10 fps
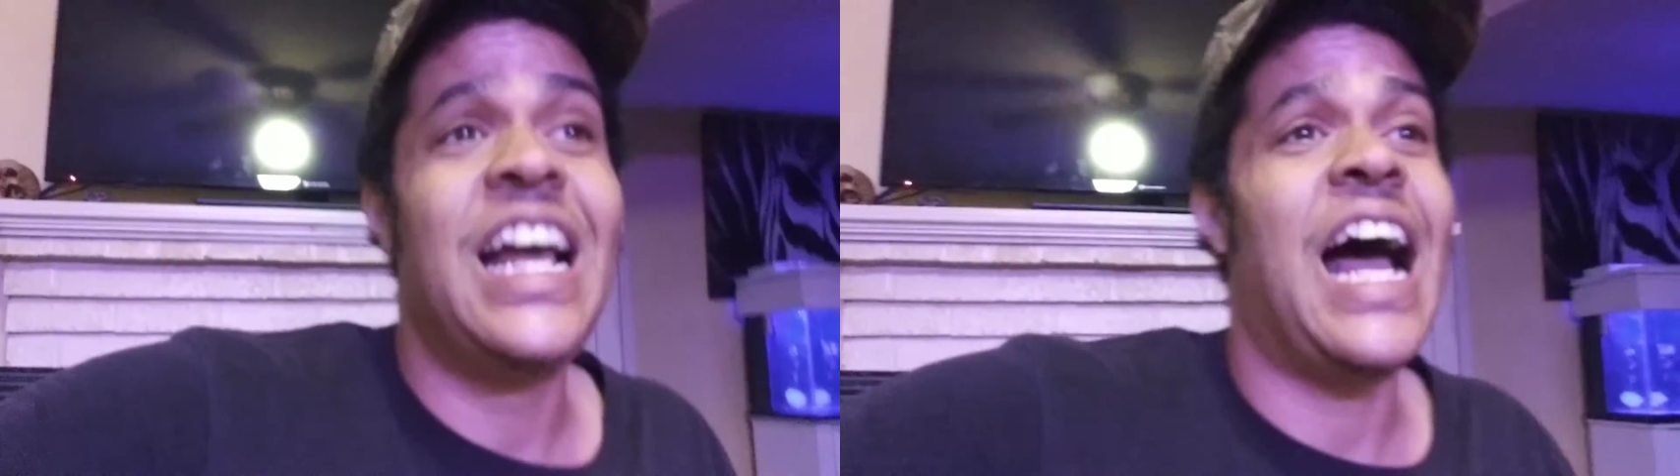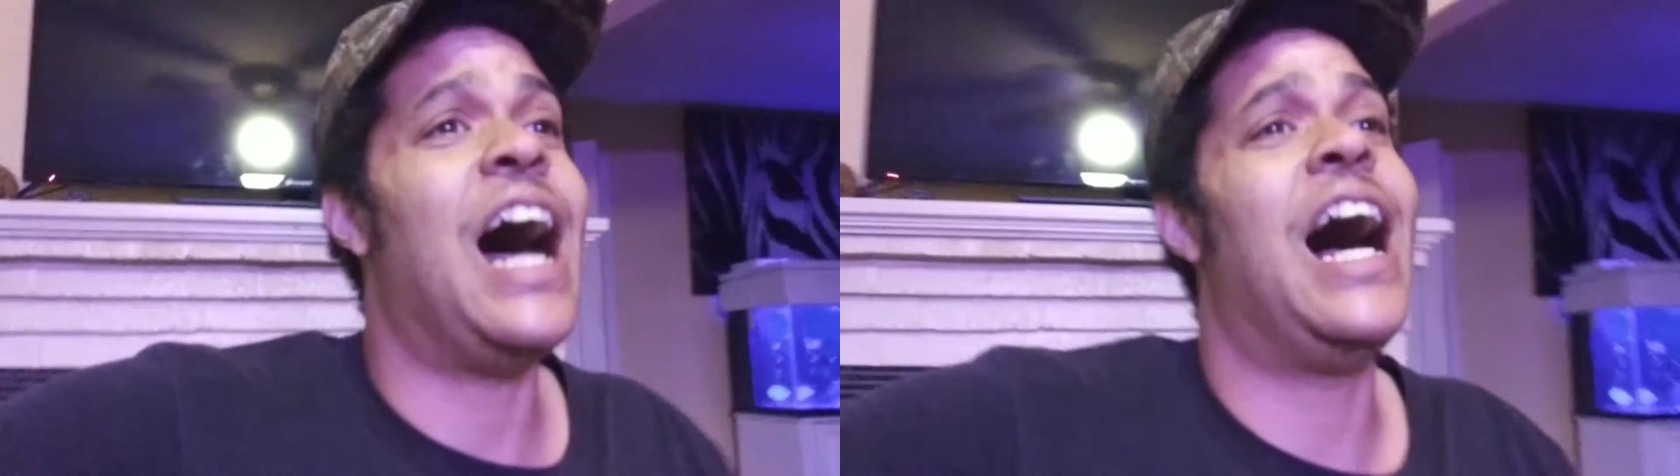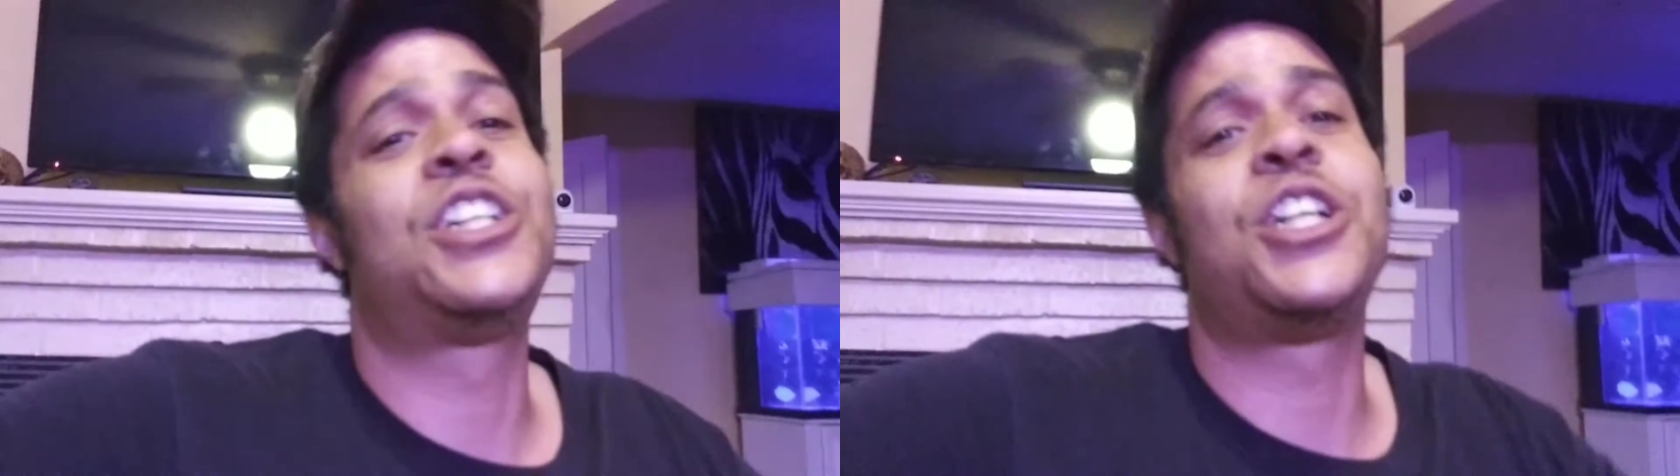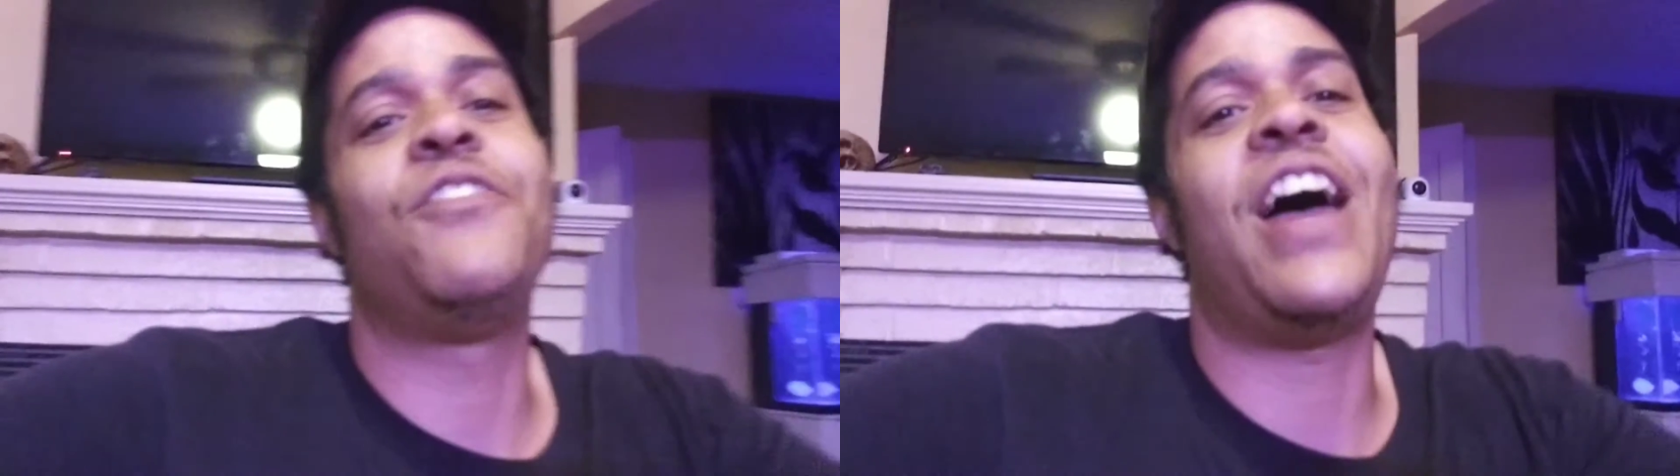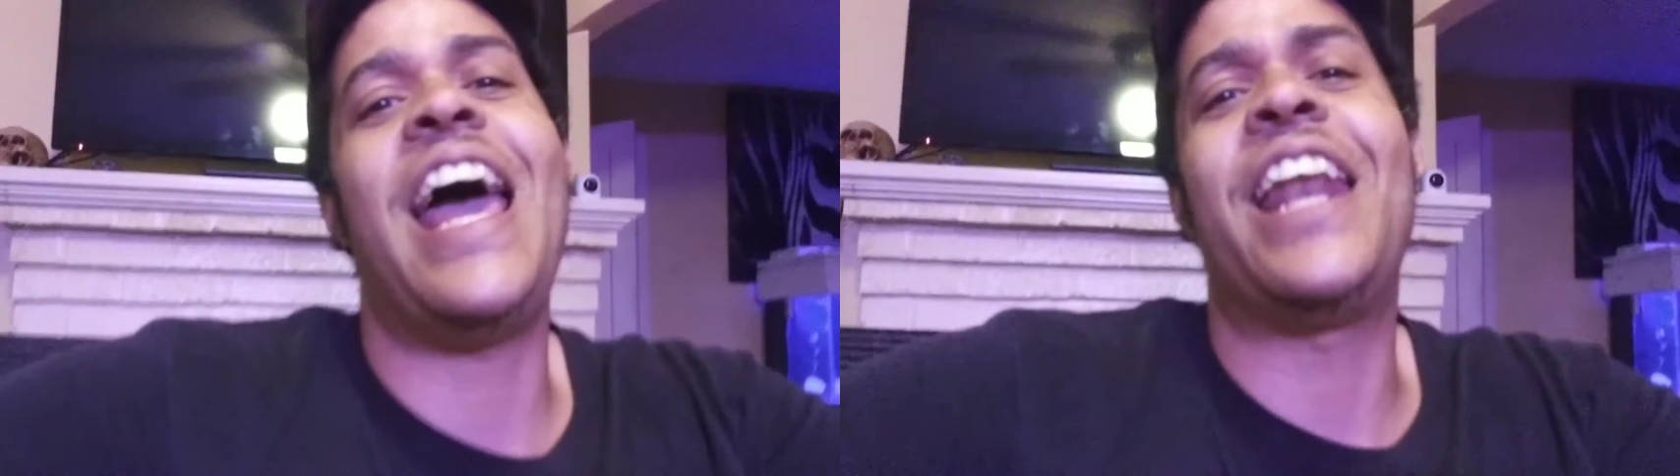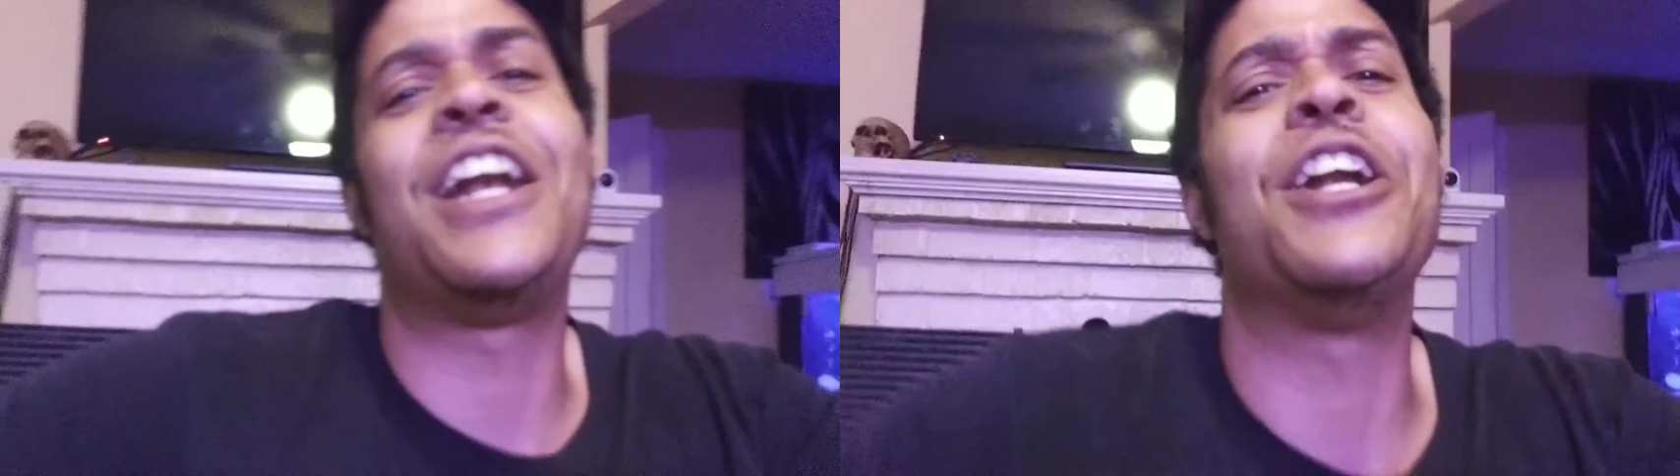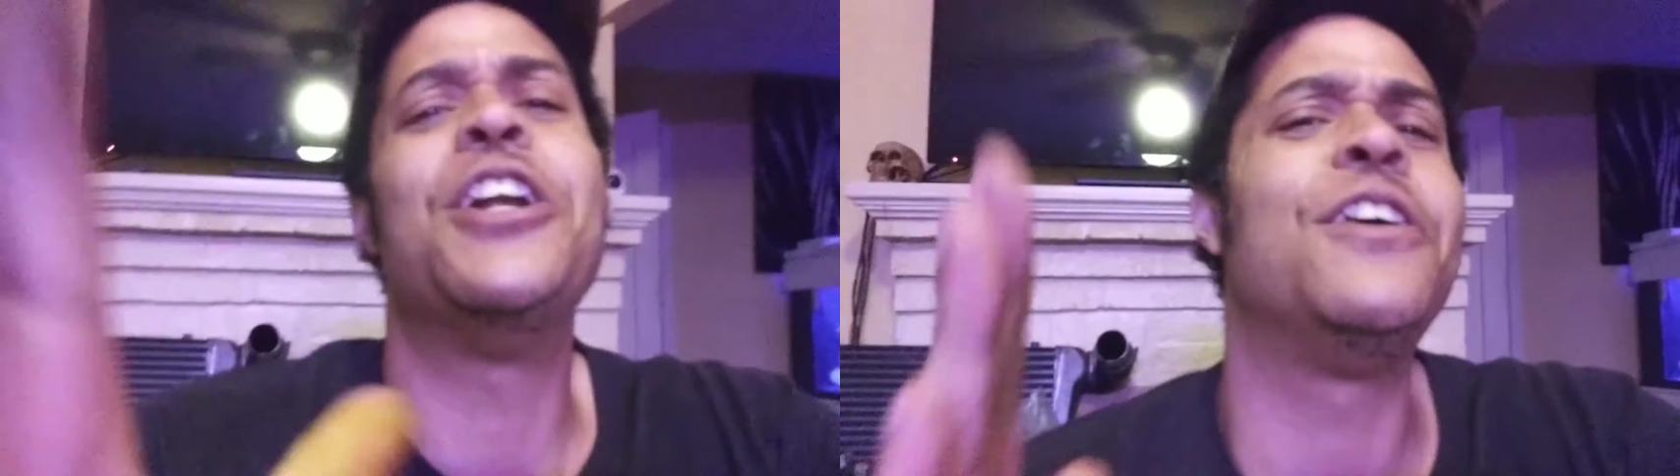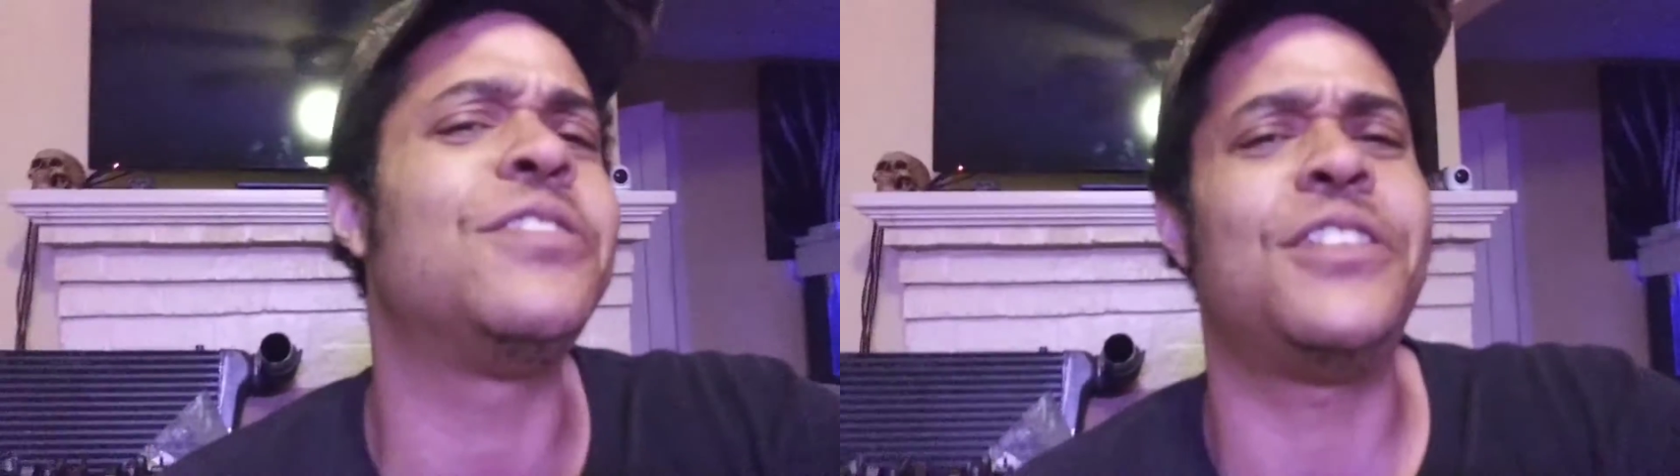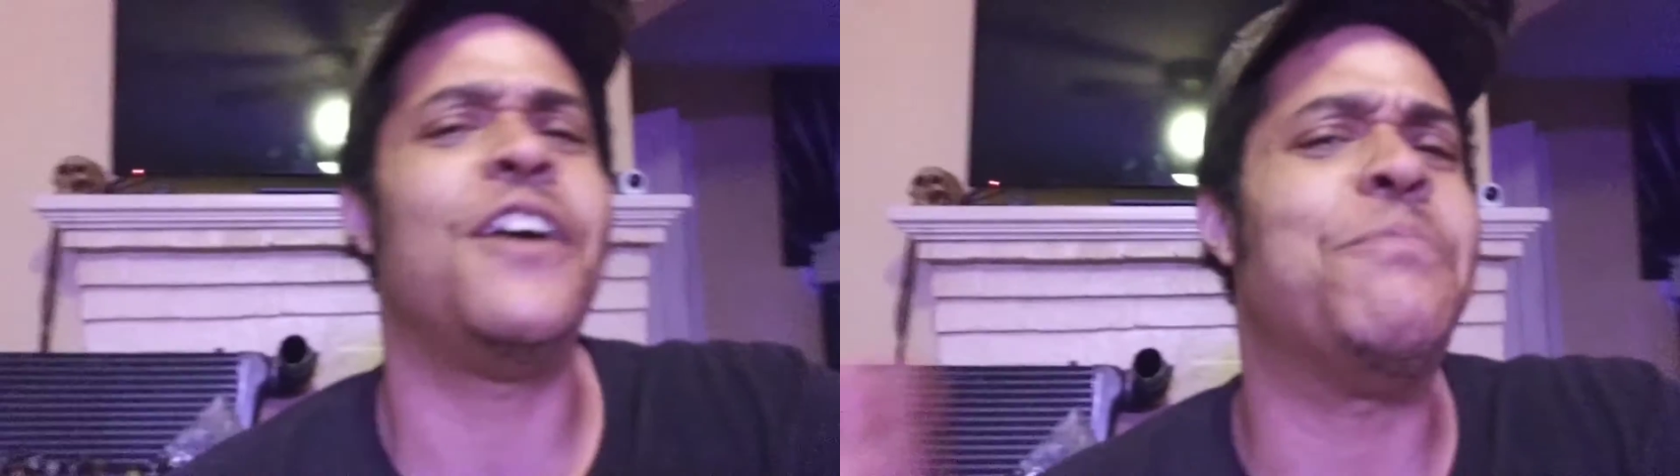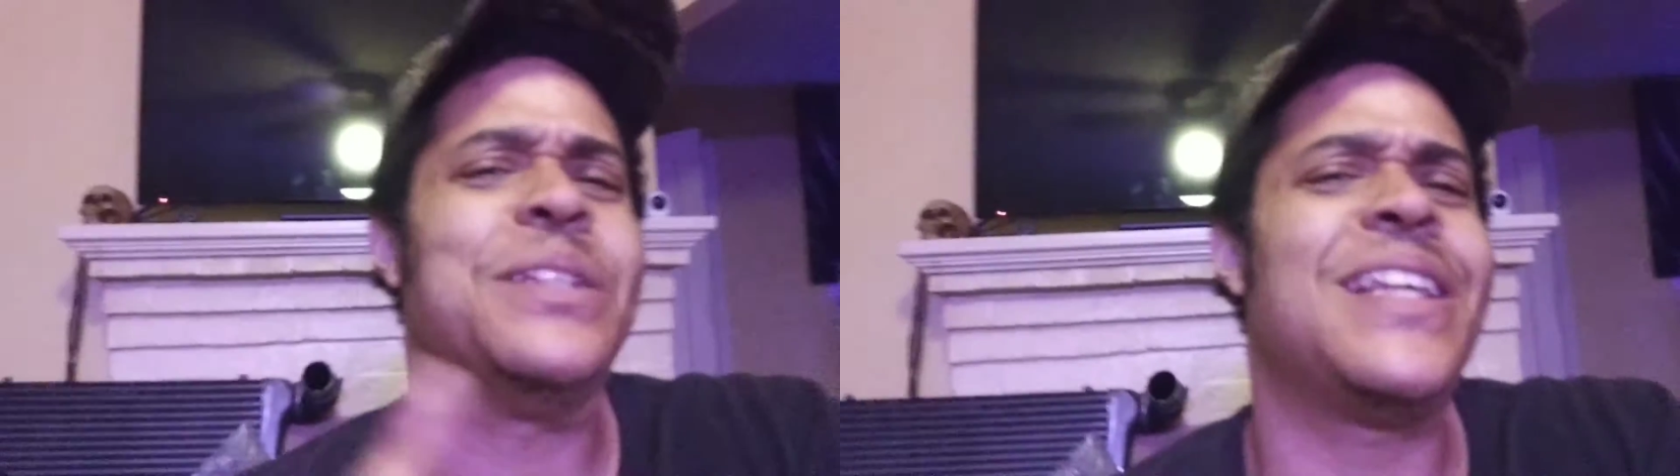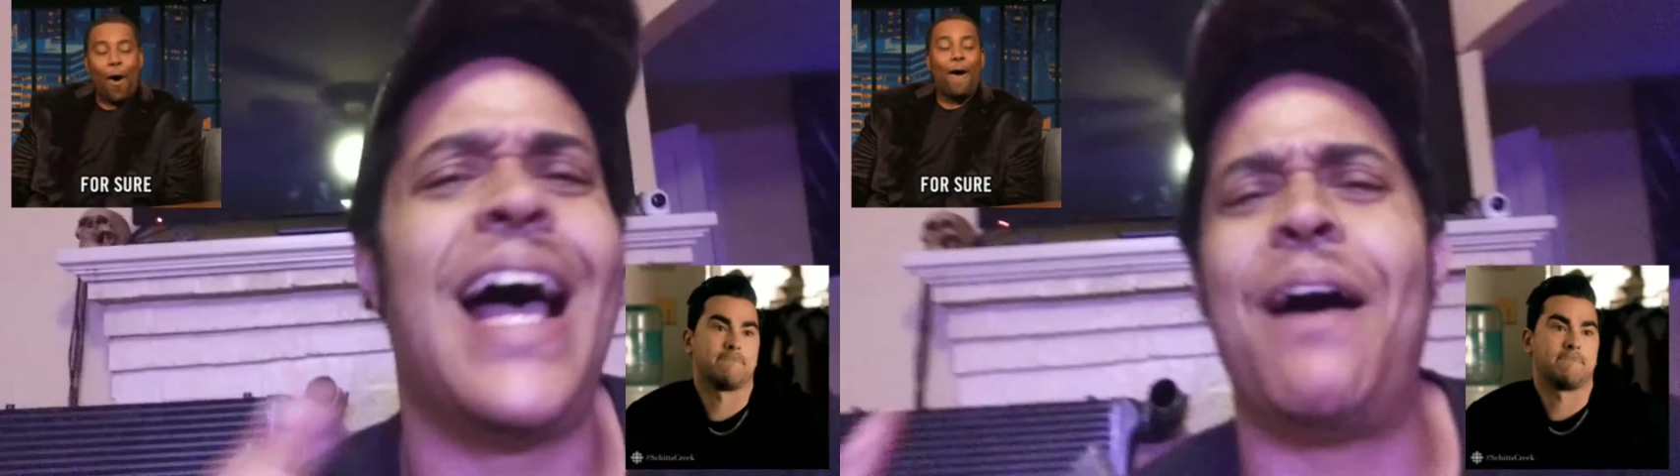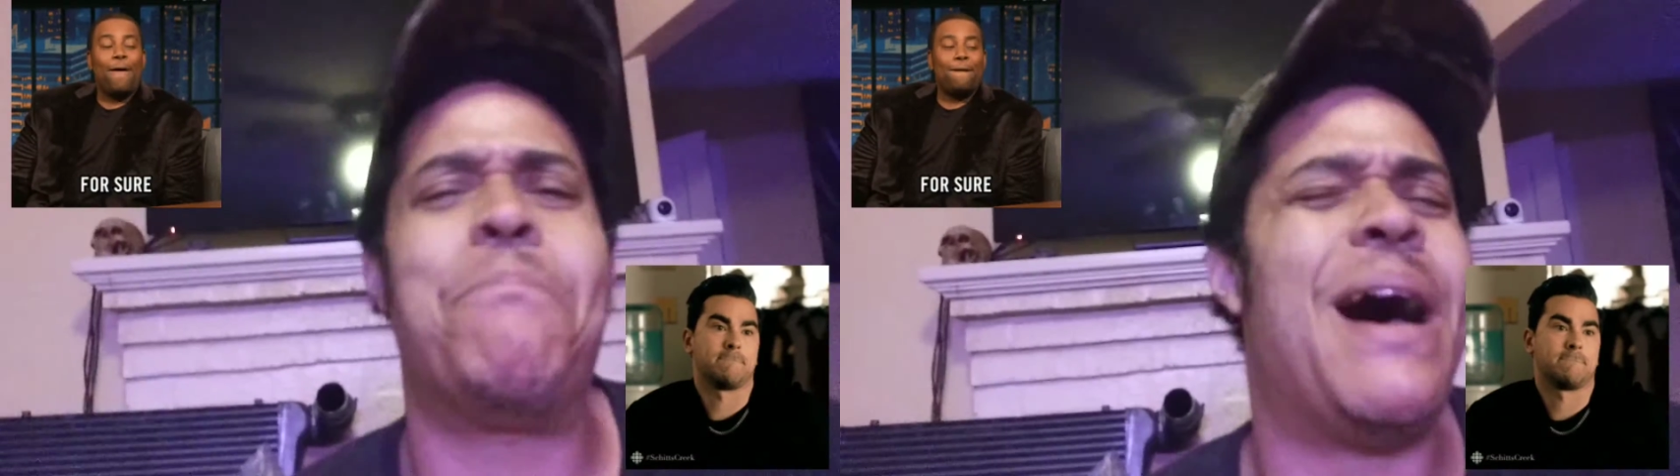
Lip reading: I should have added enough stuff beside